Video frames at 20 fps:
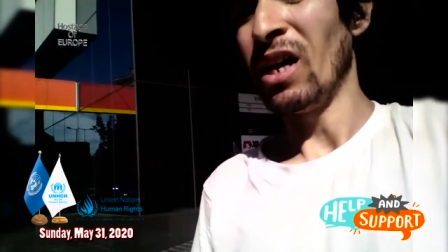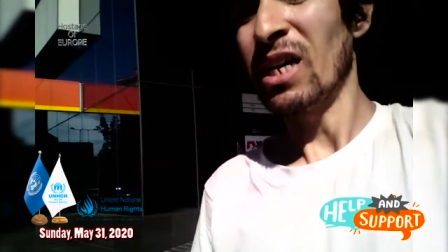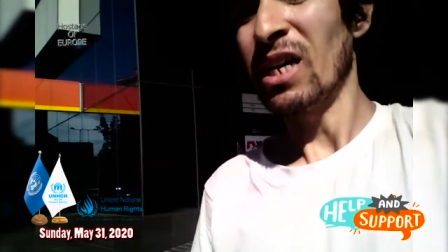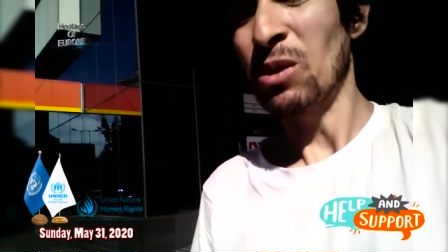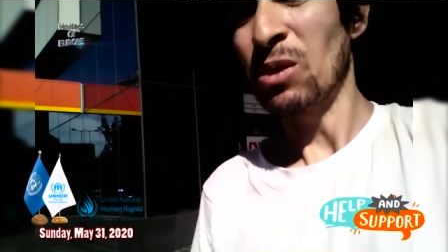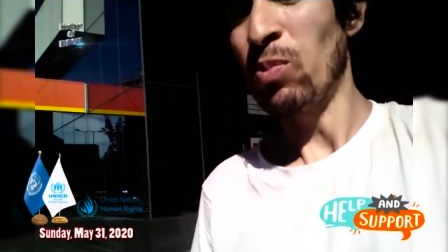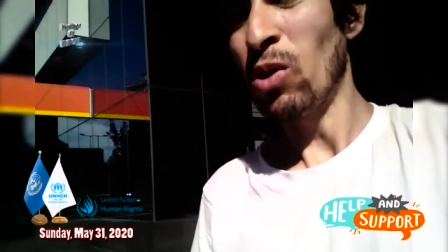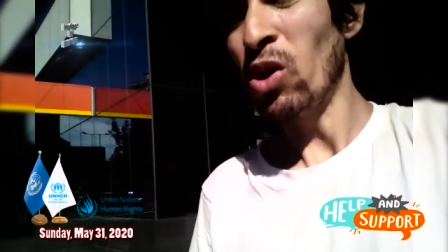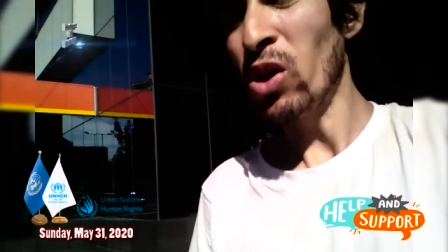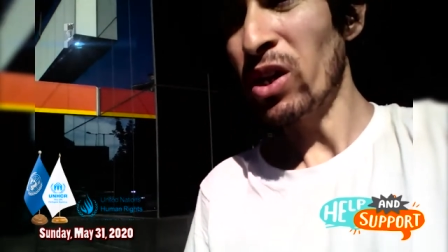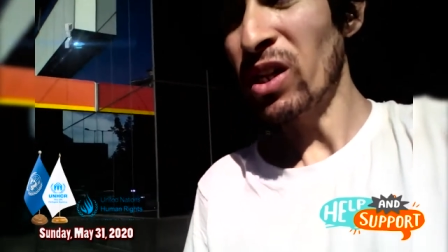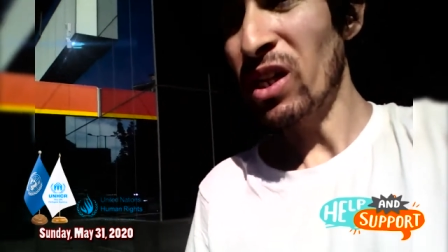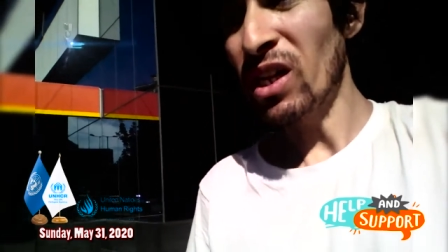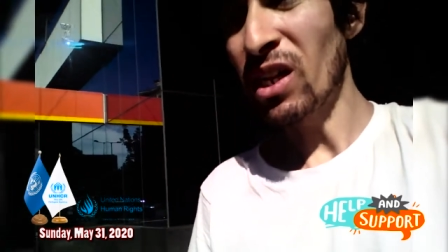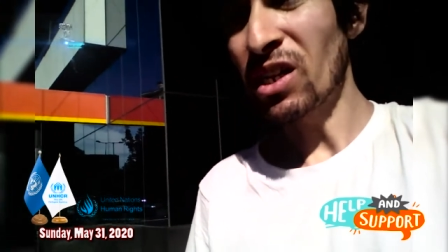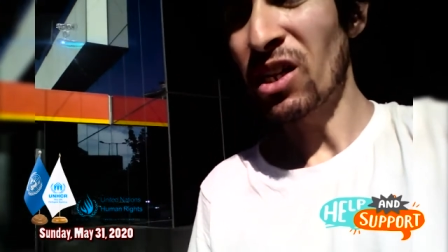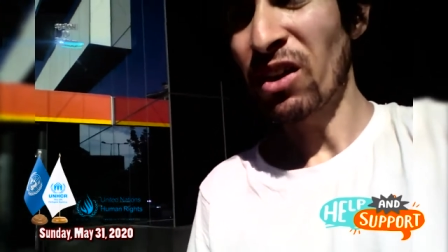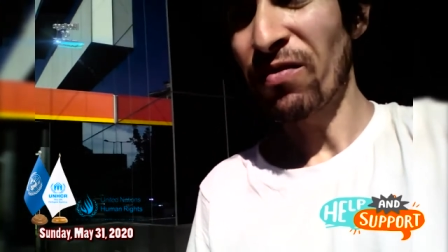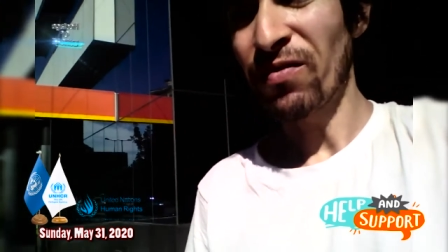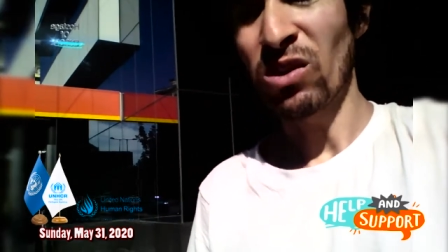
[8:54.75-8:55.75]

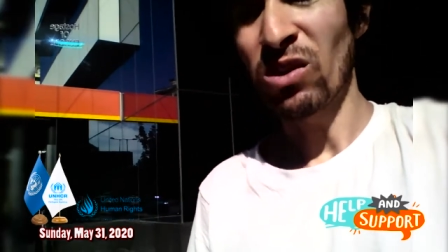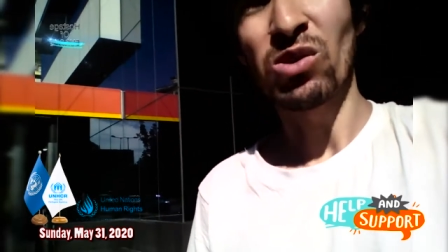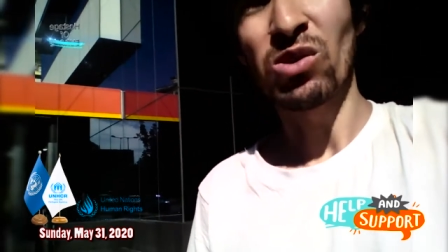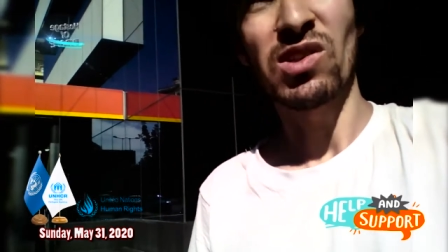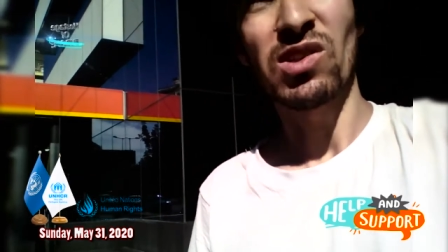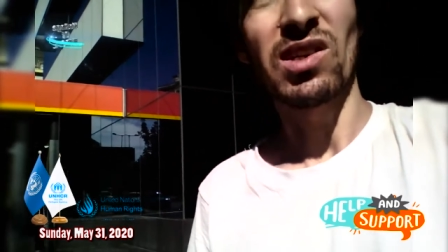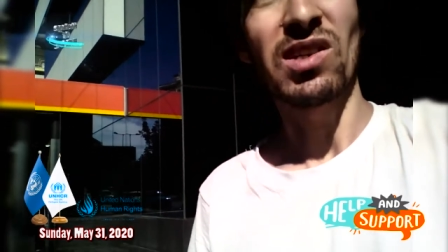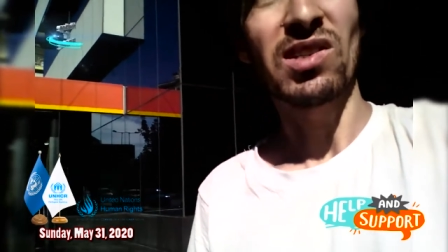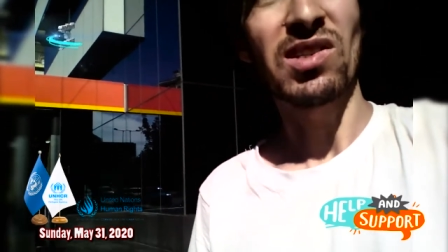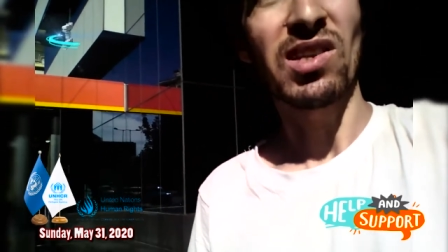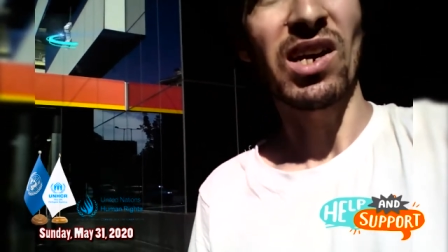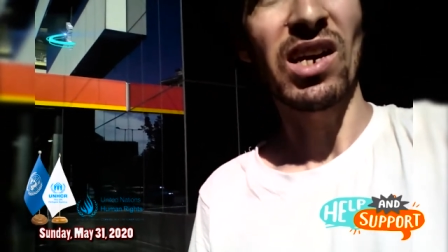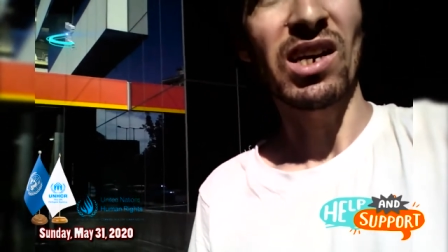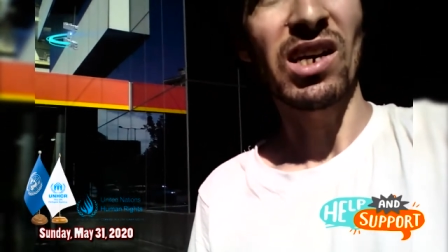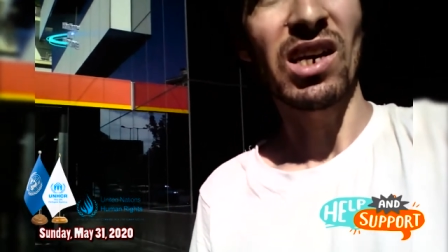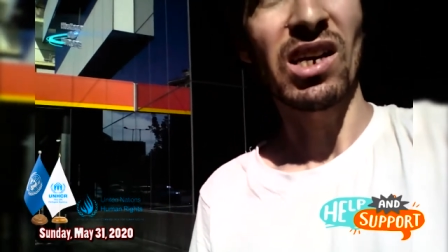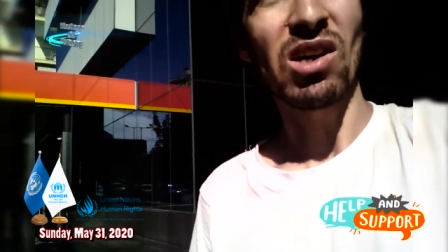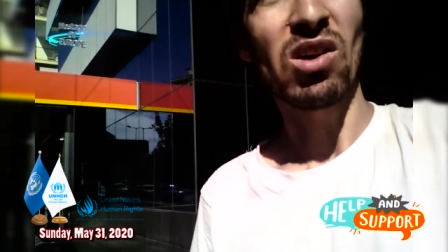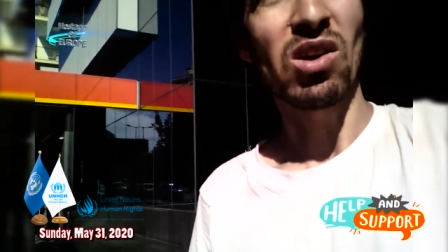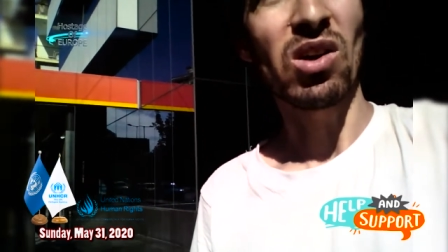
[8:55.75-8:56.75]
exploiting refugees,
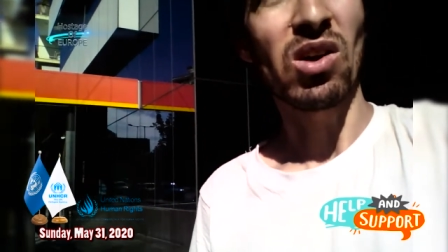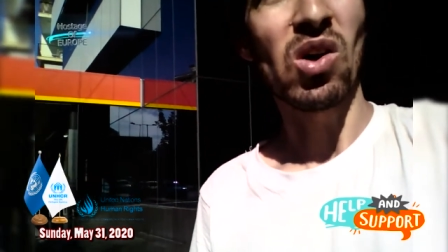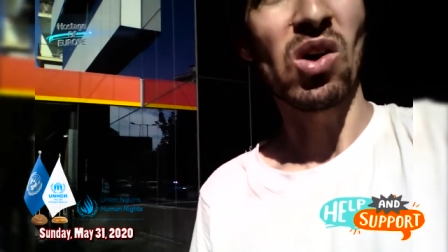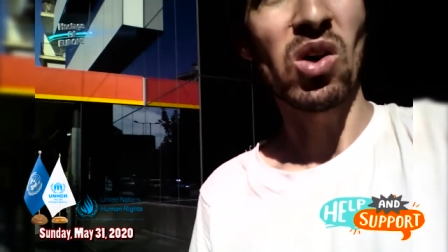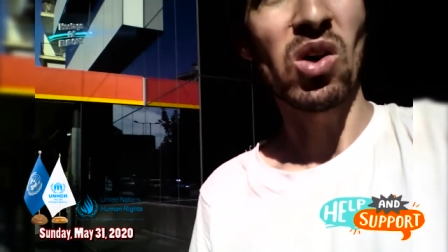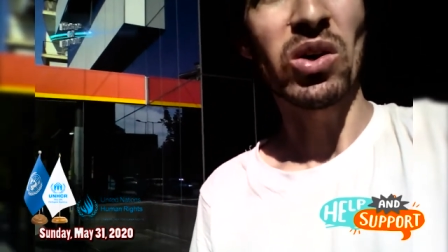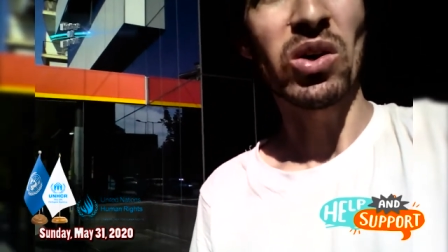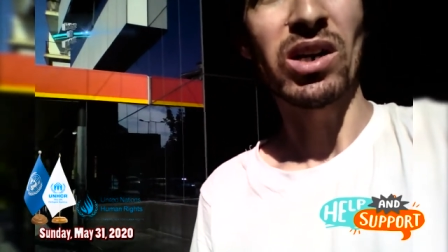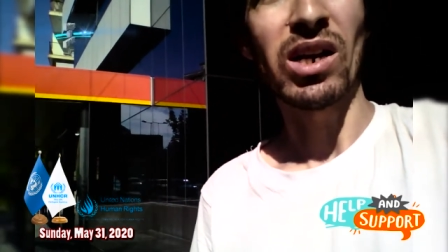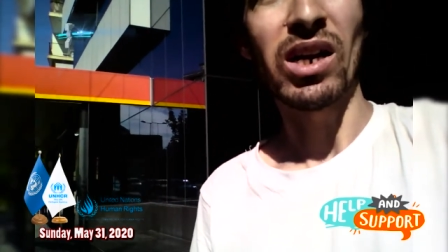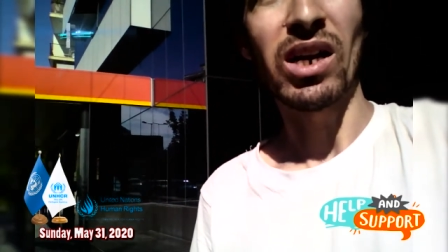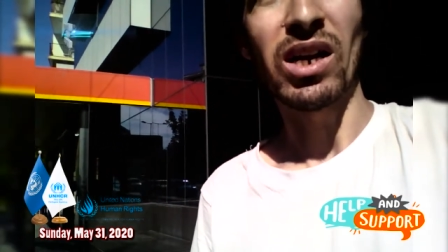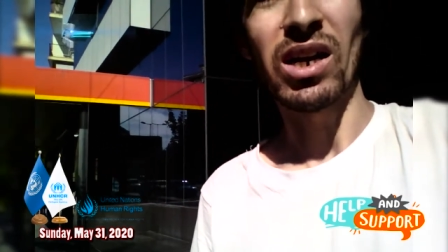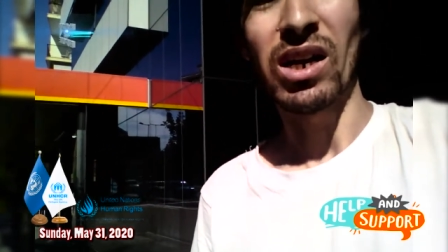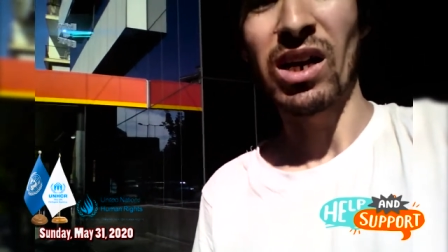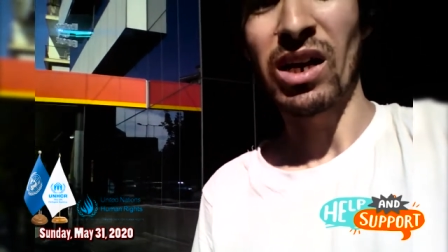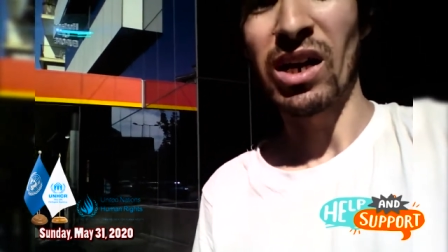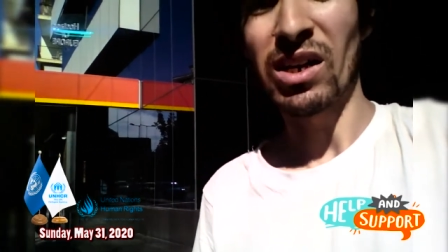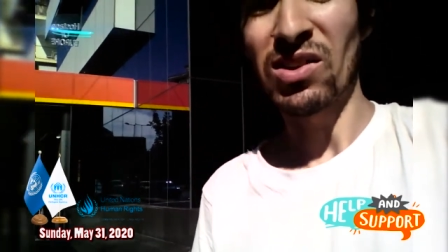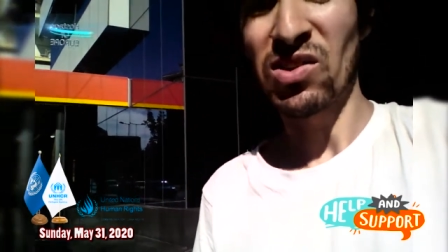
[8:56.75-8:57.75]
taking or
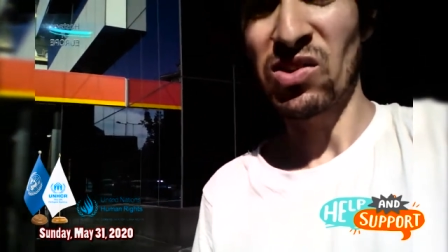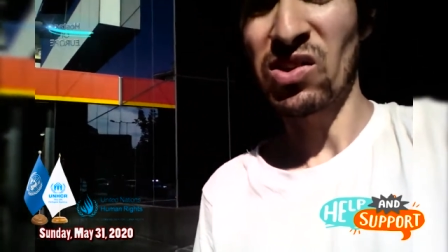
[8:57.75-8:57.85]
uh, and